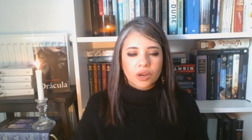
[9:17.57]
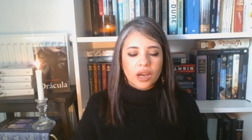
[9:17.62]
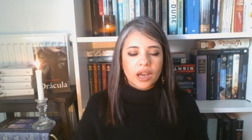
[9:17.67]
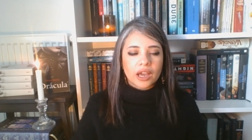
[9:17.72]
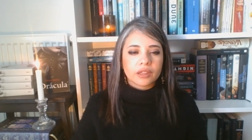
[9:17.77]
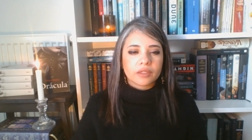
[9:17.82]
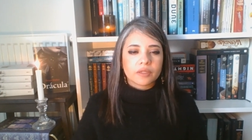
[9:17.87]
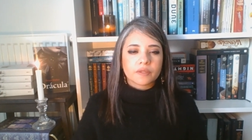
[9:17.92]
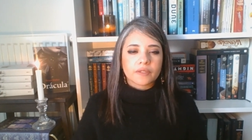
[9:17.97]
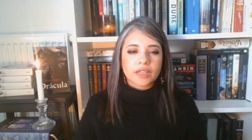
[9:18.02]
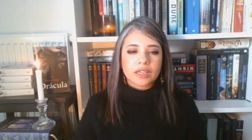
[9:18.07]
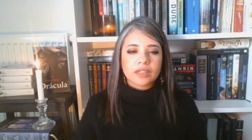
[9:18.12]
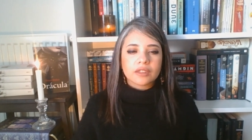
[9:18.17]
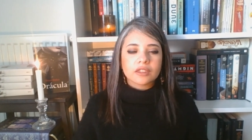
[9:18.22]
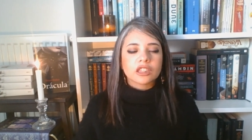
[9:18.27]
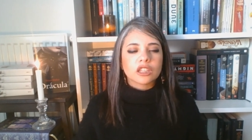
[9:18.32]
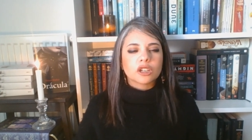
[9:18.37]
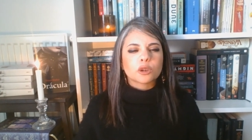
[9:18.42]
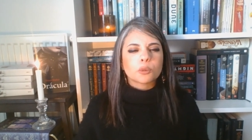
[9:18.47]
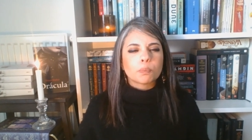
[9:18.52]
I
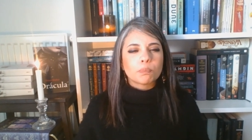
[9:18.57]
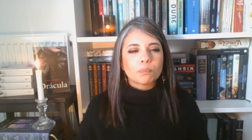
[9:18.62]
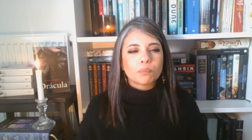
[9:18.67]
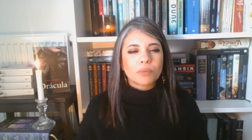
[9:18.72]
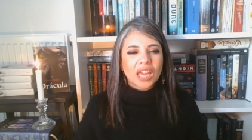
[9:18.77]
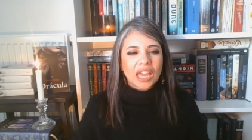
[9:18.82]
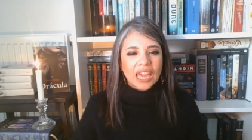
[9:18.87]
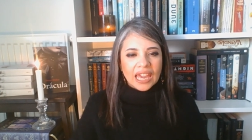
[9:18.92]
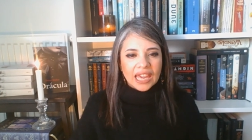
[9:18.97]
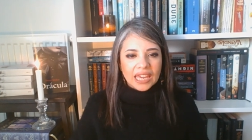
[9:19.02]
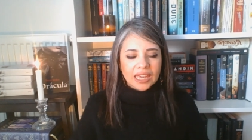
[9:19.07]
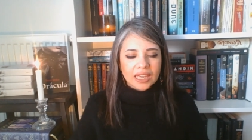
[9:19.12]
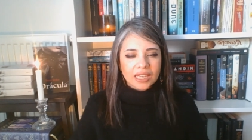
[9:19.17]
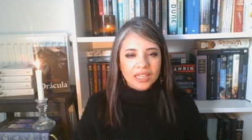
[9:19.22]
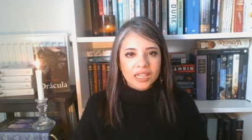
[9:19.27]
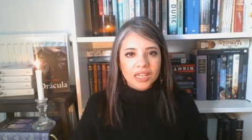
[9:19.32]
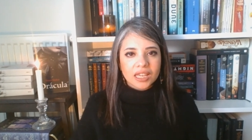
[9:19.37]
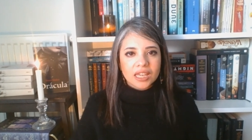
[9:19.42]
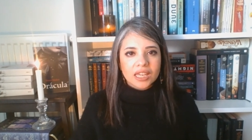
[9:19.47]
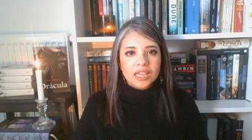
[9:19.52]
think their
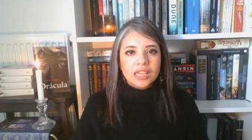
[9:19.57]
pain